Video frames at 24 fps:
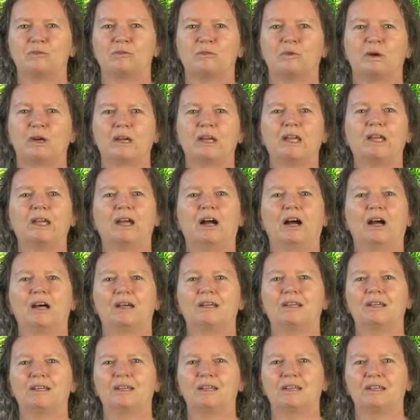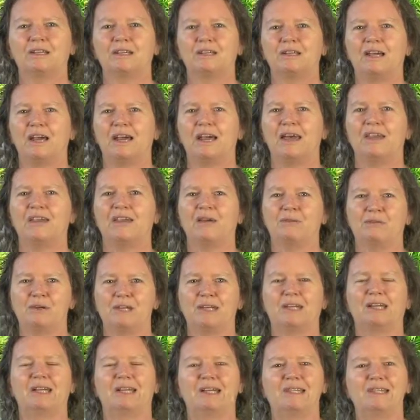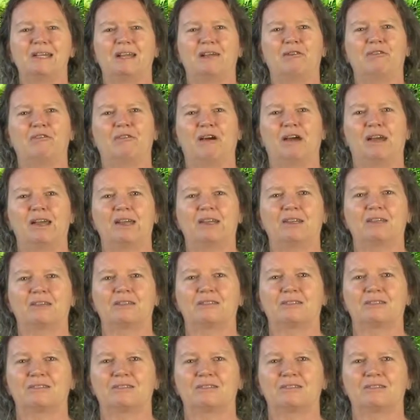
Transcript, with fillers: working on and that we can identify.